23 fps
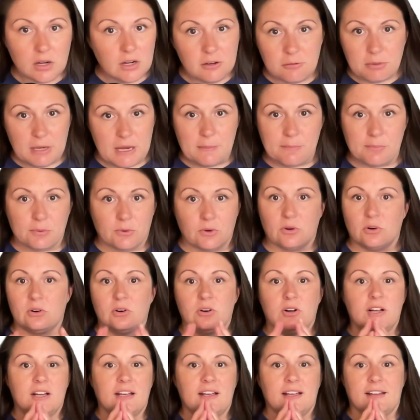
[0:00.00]

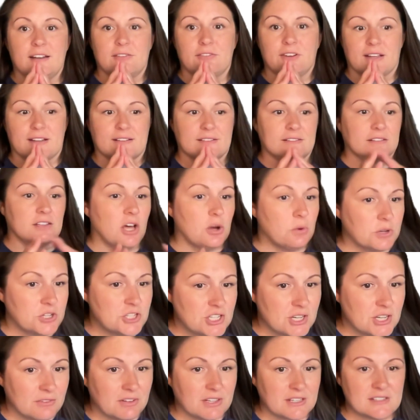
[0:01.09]
people, it affects low
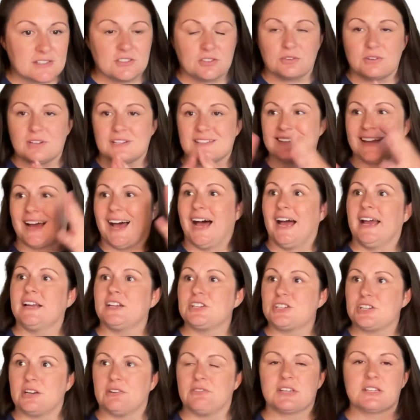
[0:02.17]
achieving students, high
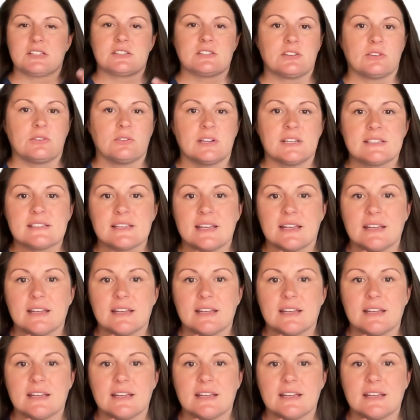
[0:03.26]
achieving students,